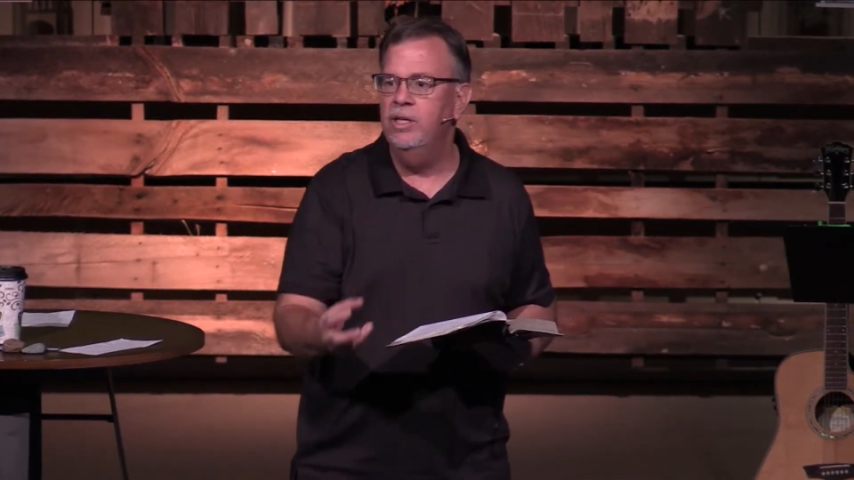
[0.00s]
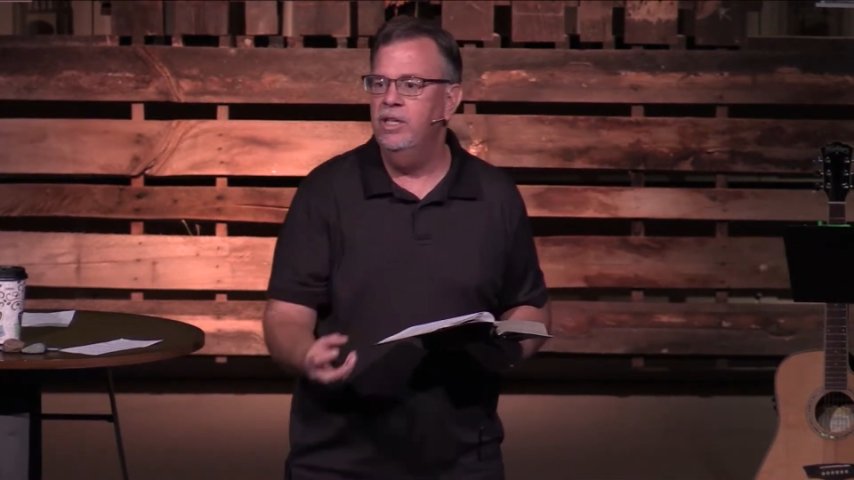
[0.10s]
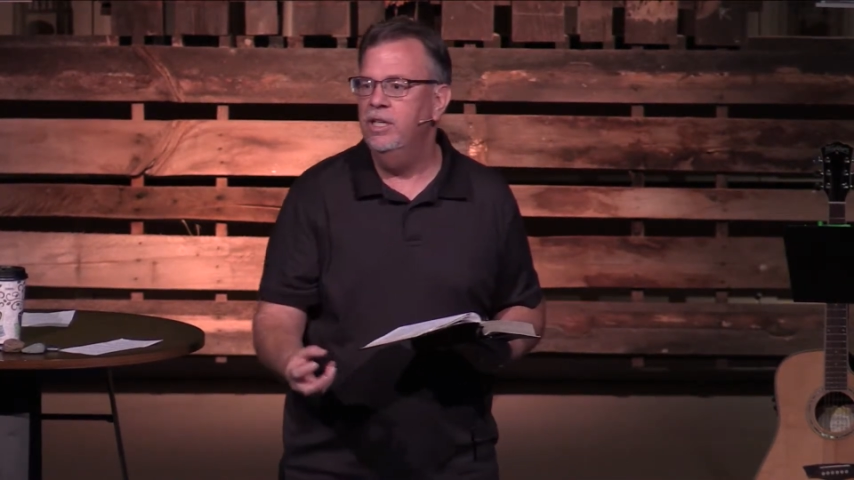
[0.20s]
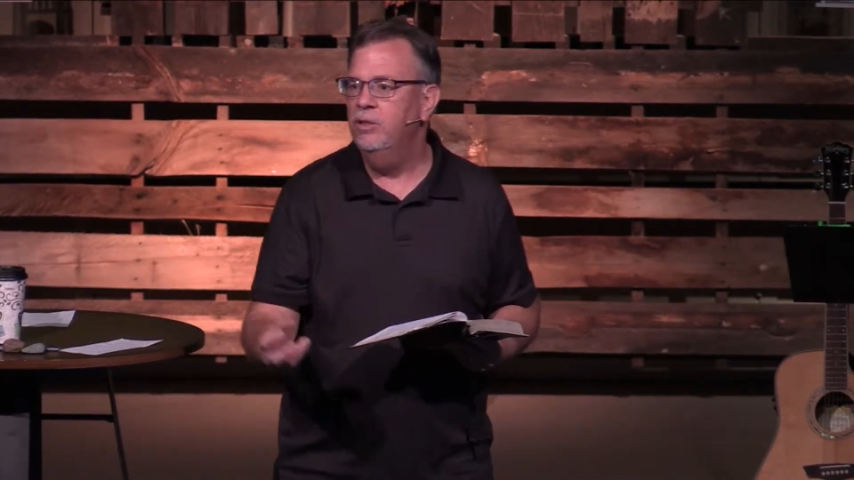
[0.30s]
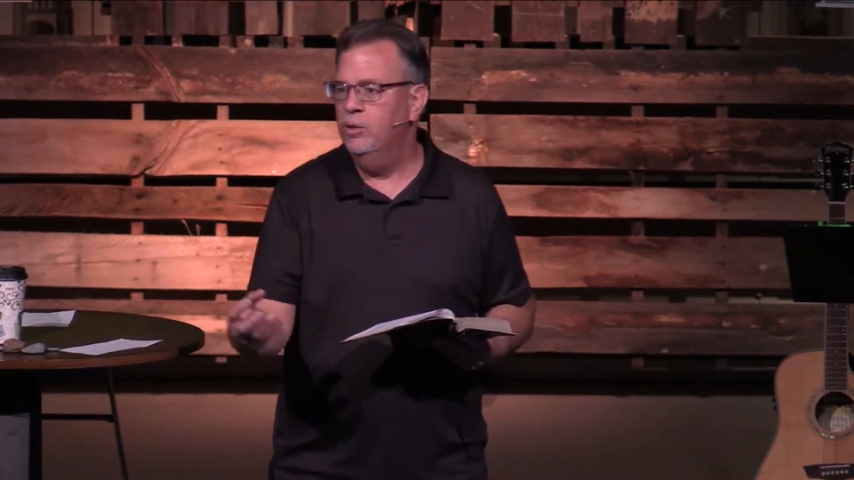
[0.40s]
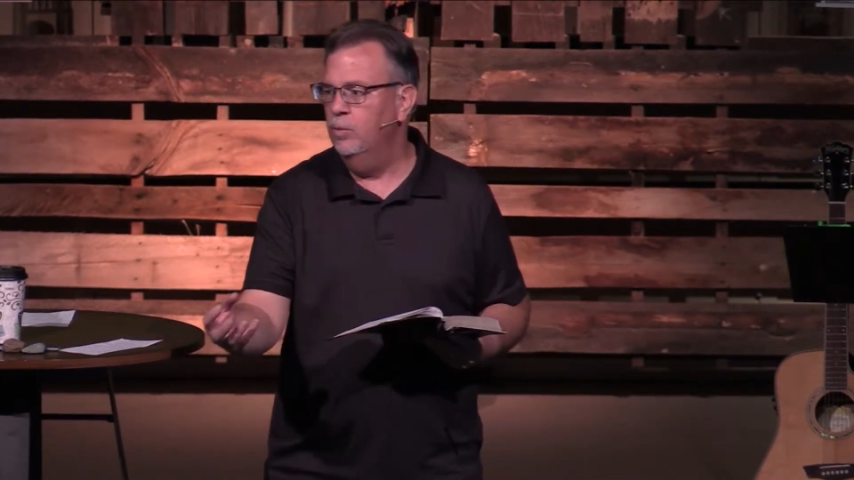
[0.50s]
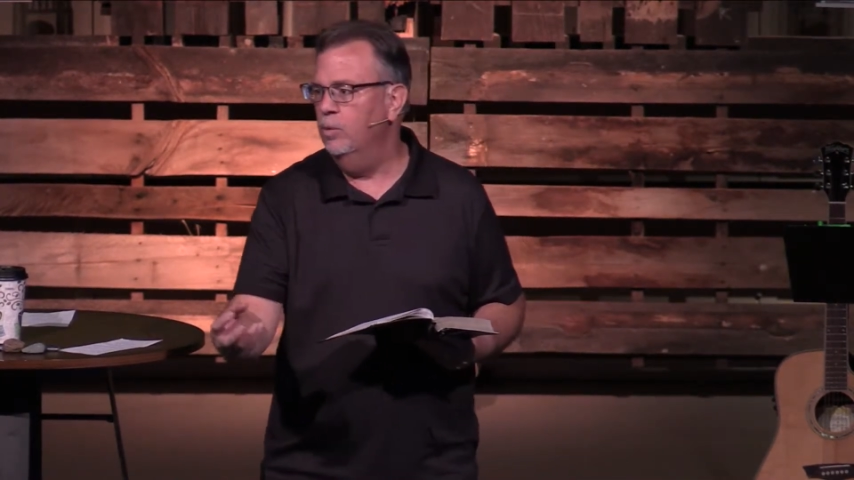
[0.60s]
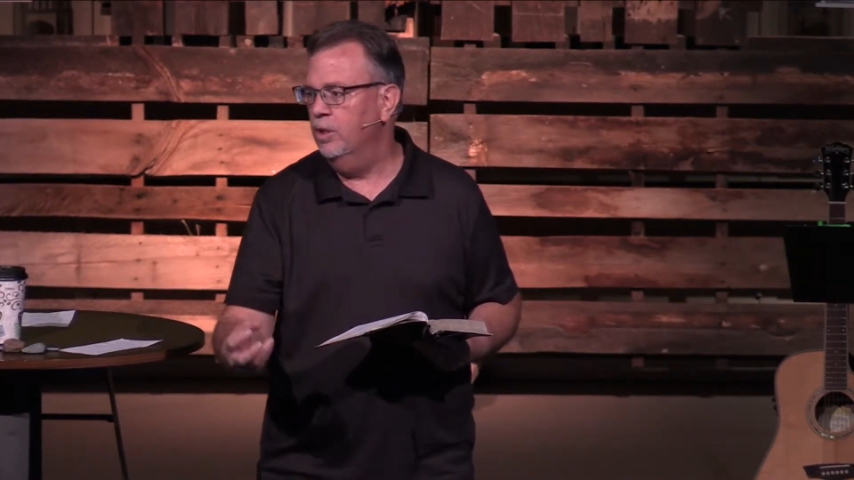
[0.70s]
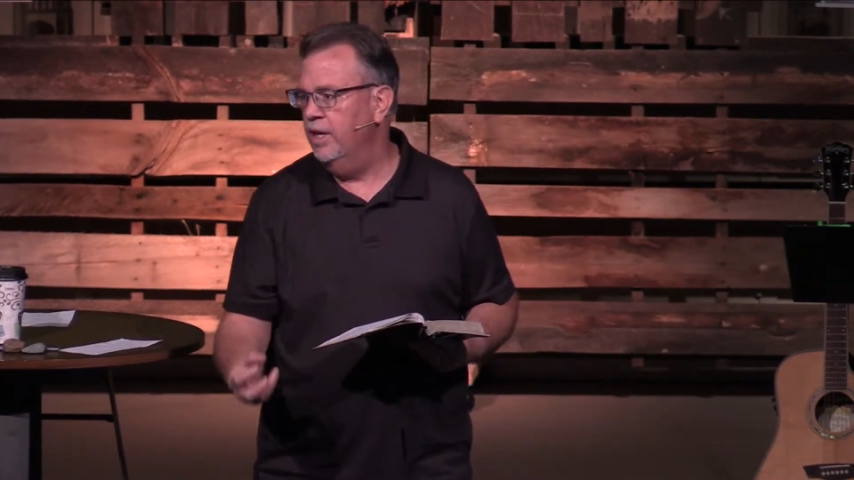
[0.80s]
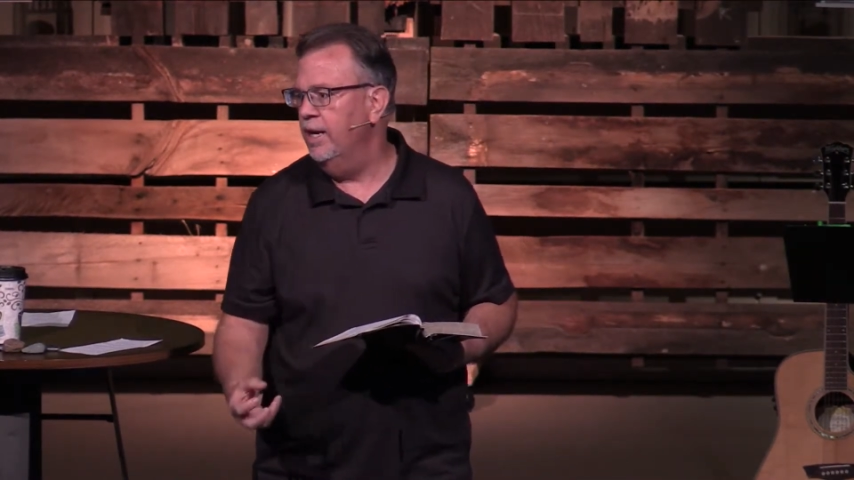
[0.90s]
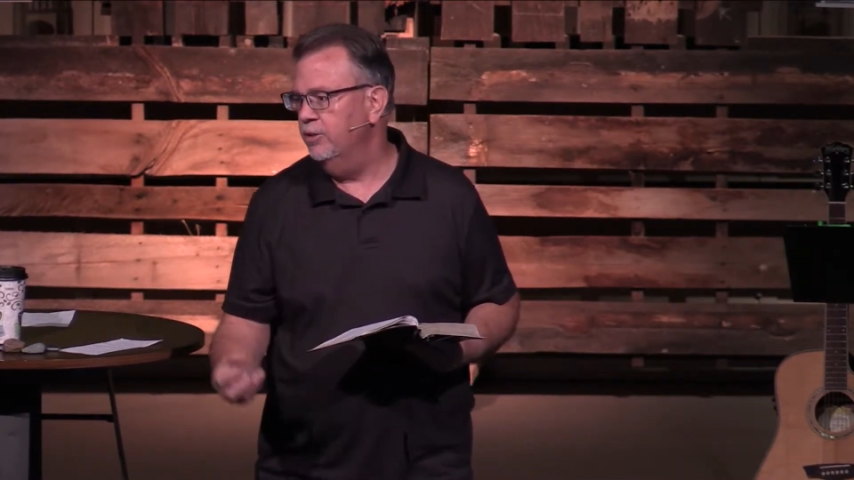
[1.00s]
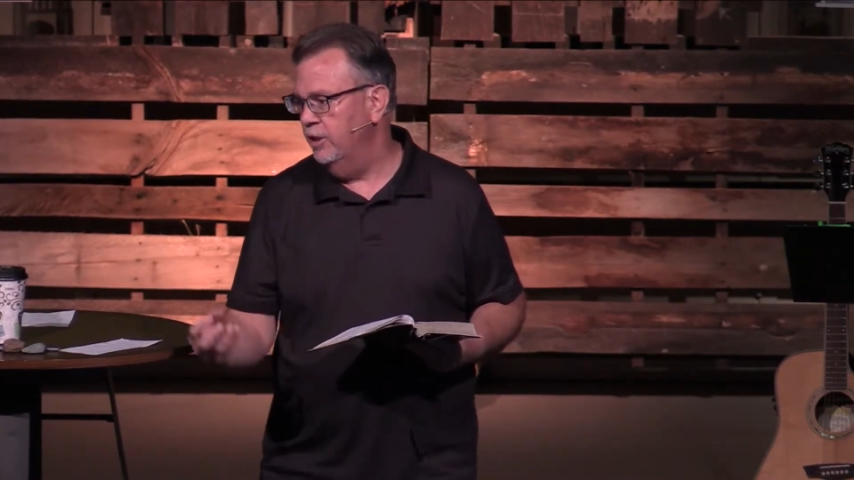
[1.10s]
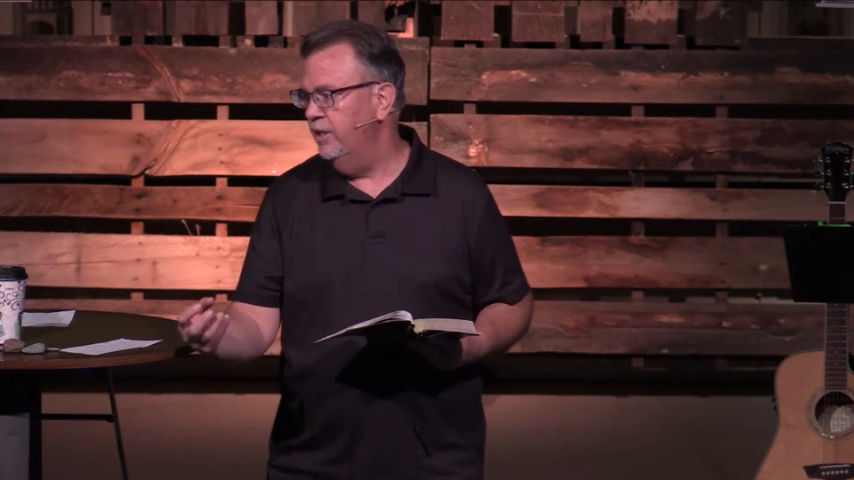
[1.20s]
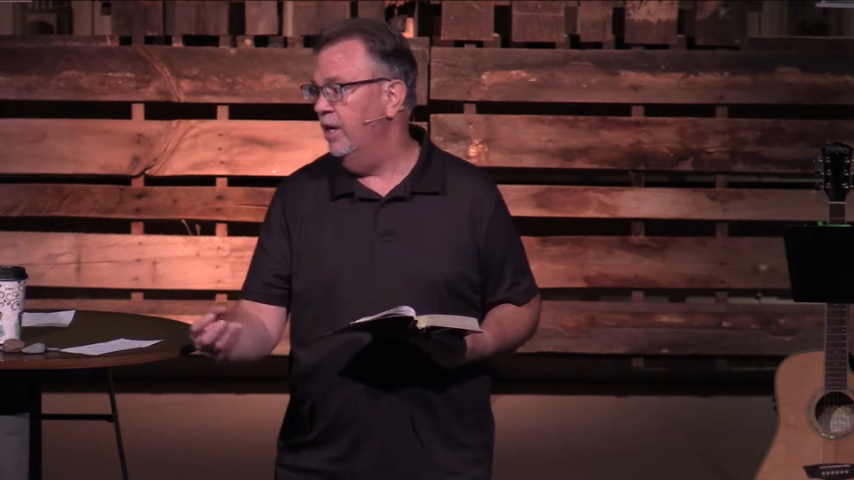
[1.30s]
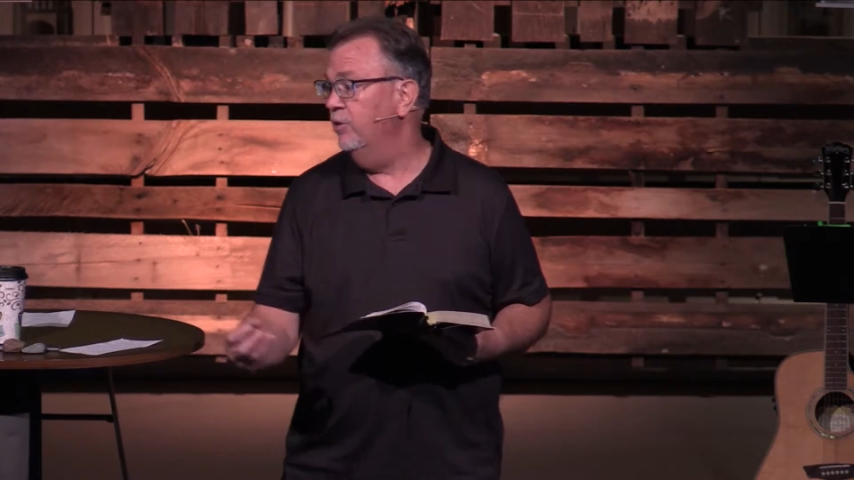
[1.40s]
need to work out
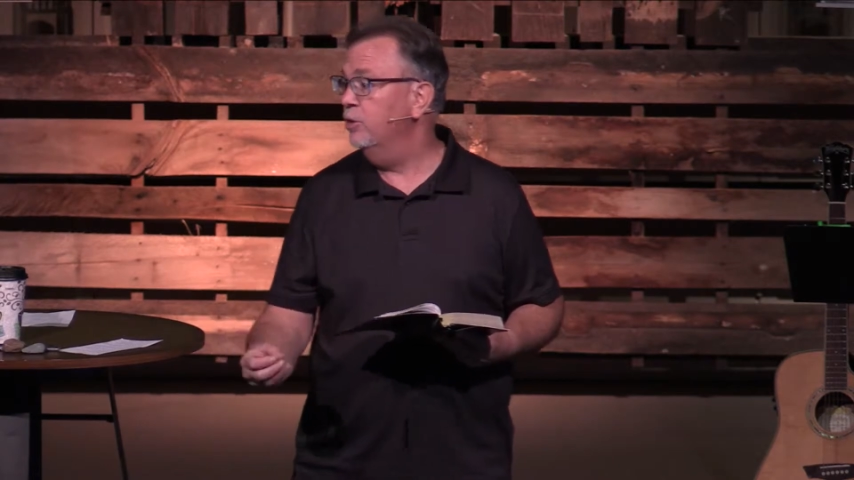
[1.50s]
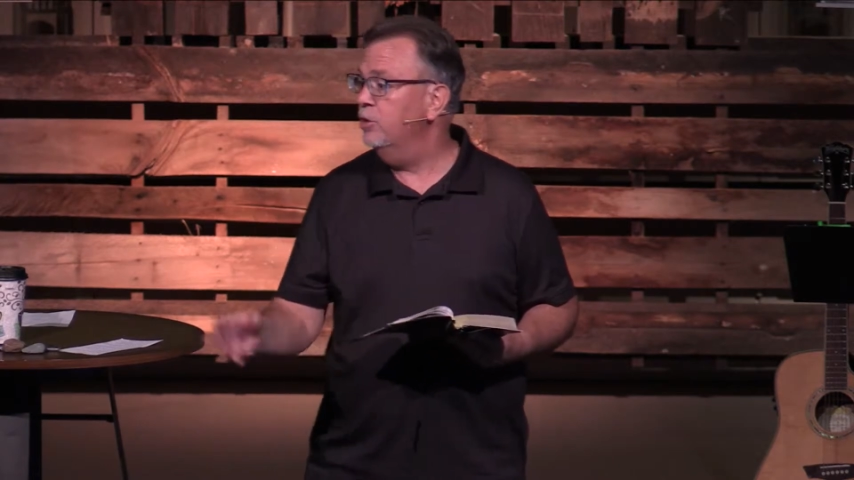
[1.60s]
together.